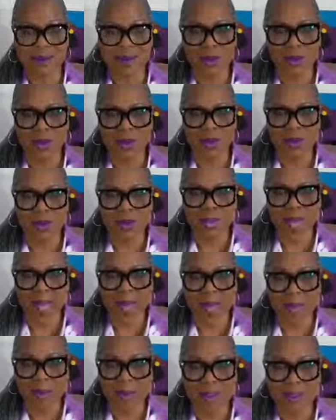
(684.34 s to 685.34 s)
will
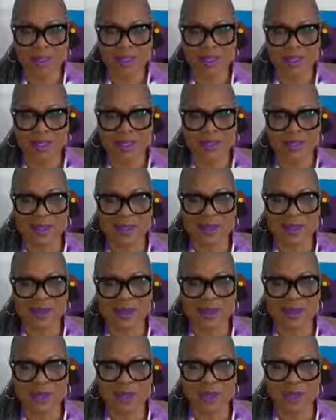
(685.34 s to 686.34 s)
happen
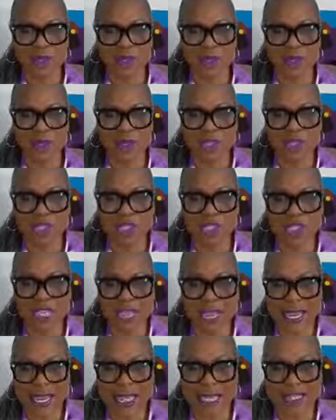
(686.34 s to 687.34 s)
or will
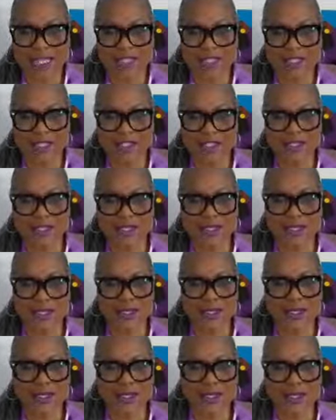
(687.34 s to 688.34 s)
change.
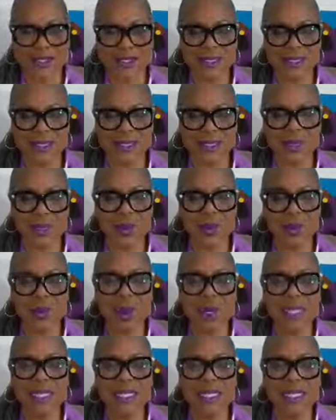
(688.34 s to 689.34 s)

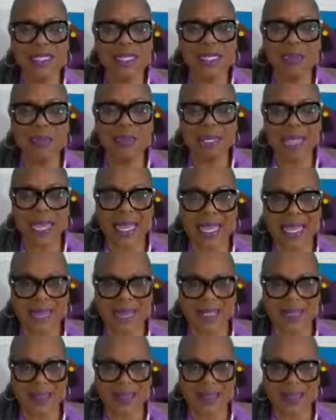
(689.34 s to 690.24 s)
What is the blank?